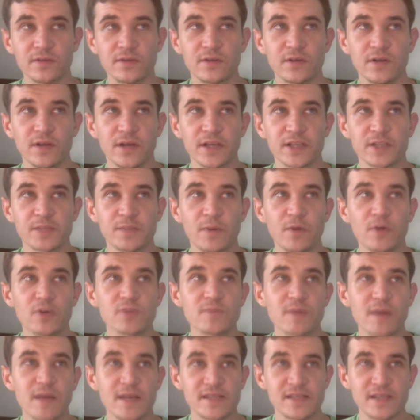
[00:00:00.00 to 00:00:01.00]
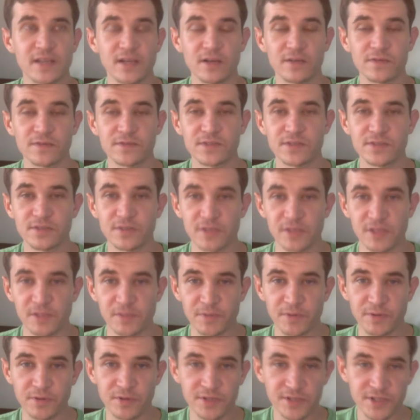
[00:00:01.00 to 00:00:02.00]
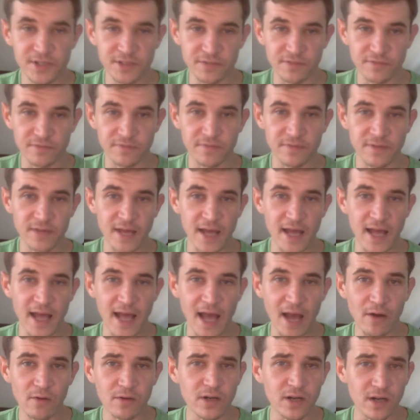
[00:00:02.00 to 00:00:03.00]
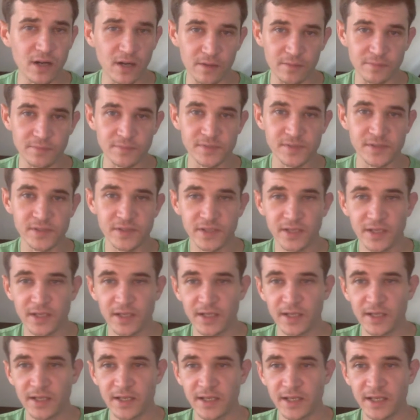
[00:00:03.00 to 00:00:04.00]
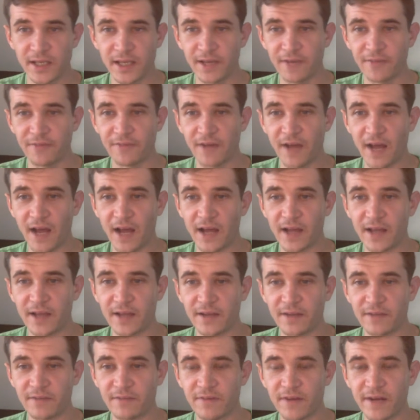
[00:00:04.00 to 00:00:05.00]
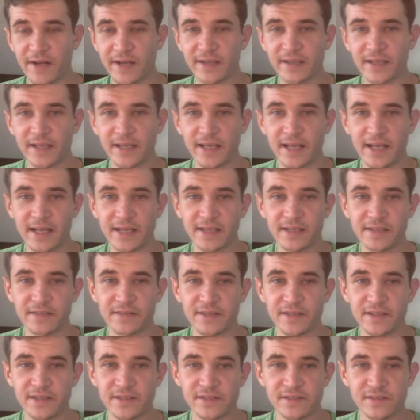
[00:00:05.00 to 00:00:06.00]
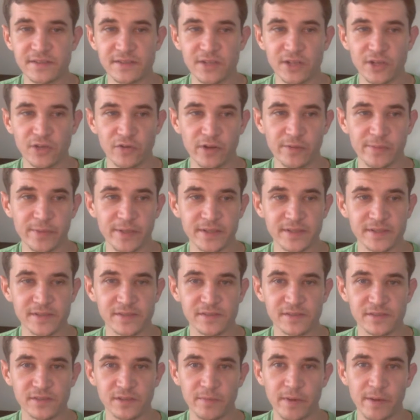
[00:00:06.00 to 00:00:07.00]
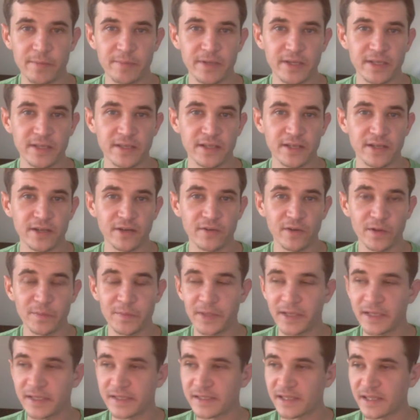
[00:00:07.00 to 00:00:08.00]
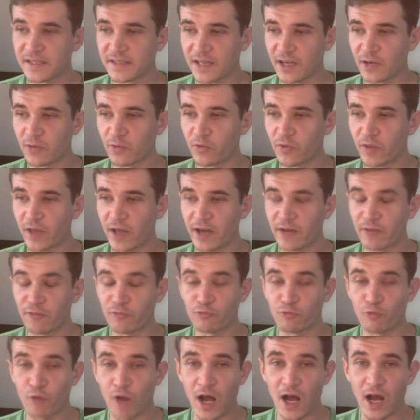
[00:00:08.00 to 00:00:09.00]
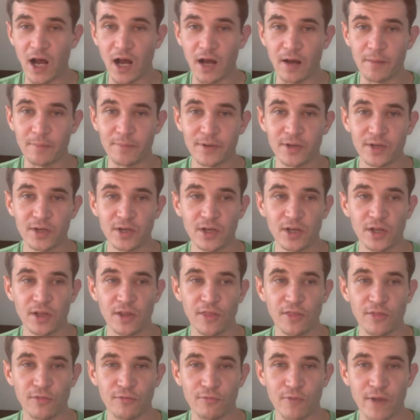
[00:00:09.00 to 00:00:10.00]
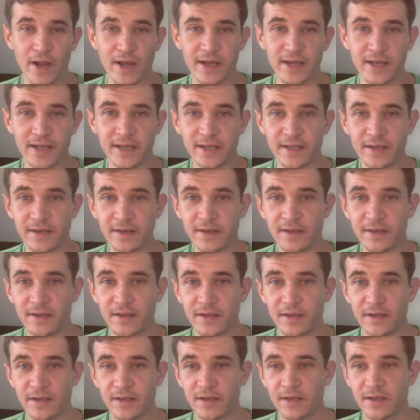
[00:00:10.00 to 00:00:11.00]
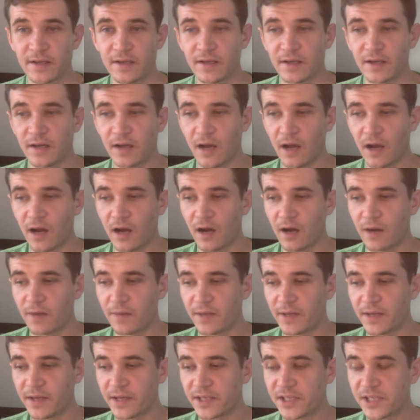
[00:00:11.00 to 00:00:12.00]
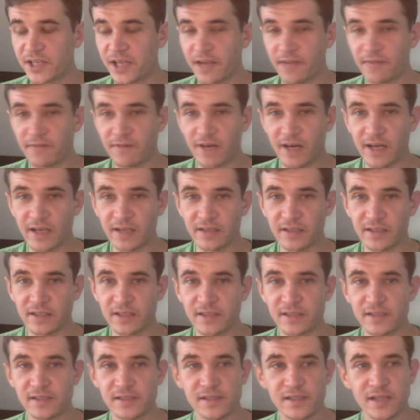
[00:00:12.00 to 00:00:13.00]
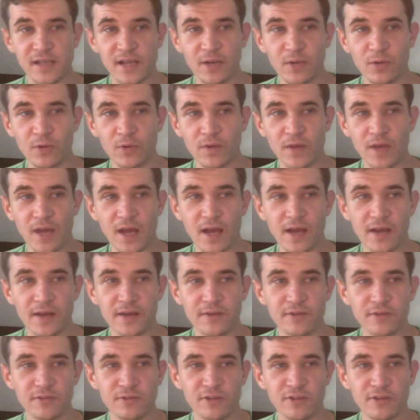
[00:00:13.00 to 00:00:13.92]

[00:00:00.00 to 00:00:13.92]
expose myself to these punitive outcomes if I violate any of these agreements. So maybe in the agreement it says, I will not rob, threaten, initiate violence. I will not